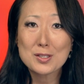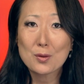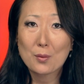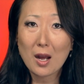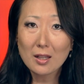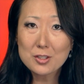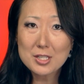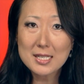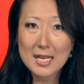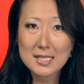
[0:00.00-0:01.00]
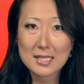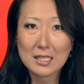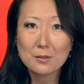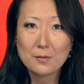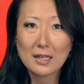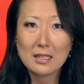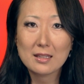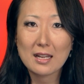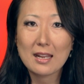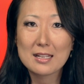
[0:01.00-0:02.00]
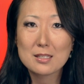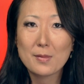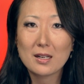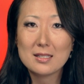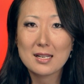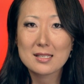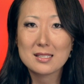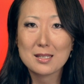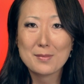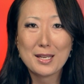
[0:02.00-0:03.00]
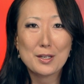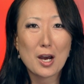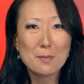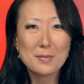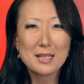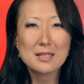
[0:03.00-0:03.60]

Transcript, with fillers: serology testing, finding that antibody testing may not be